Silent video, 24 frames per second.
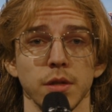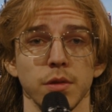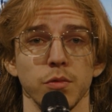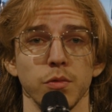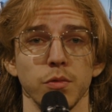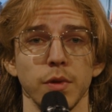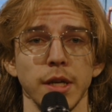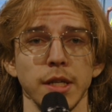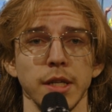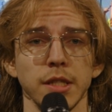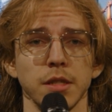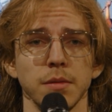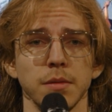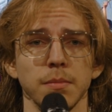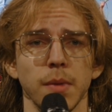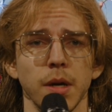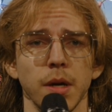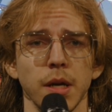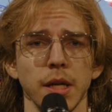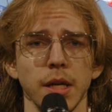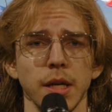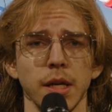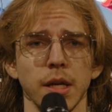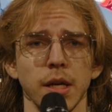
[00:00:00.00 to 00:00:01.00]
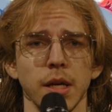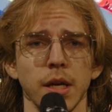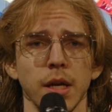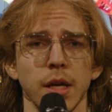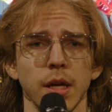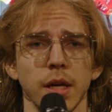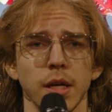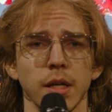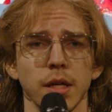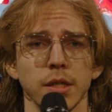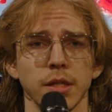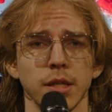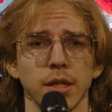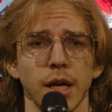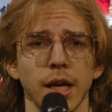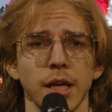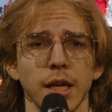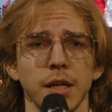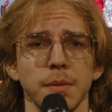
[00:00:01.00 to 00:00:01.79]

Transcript: raised money, signed